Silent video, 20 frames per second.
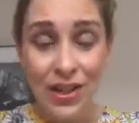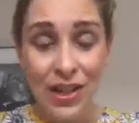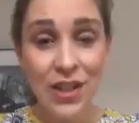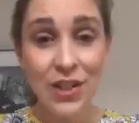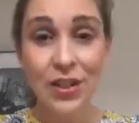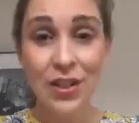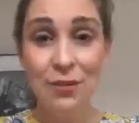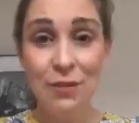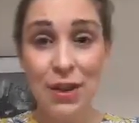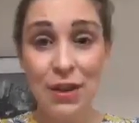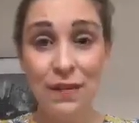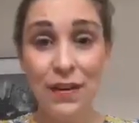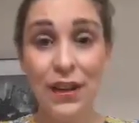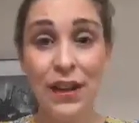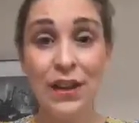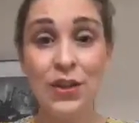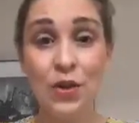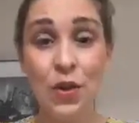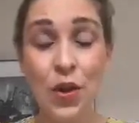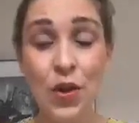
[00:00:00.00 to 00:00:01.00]
and it's going to make you feel
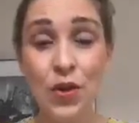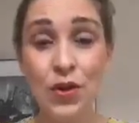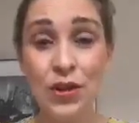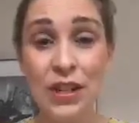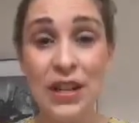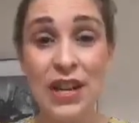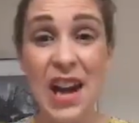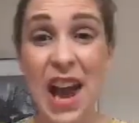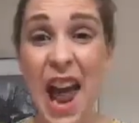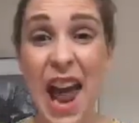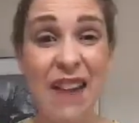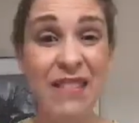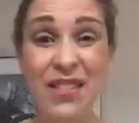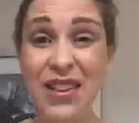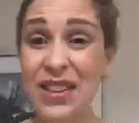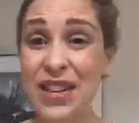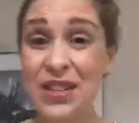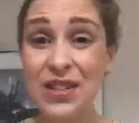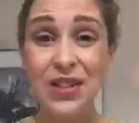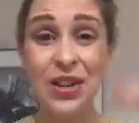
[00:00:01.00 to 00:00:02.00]
exhausted, and
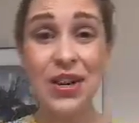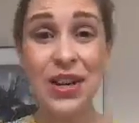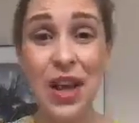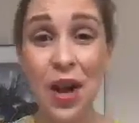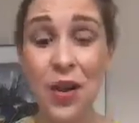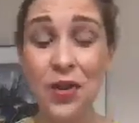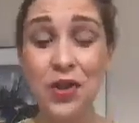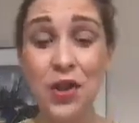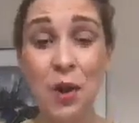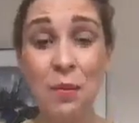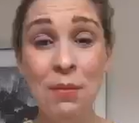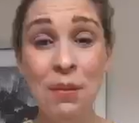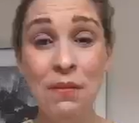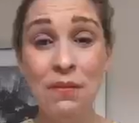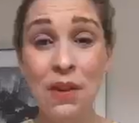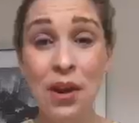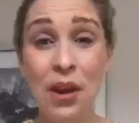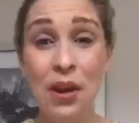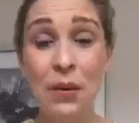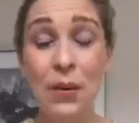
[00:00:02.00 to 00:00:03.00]
everything's going to get on top
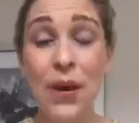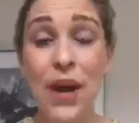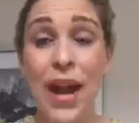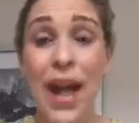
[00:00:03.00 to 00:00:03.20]
of you.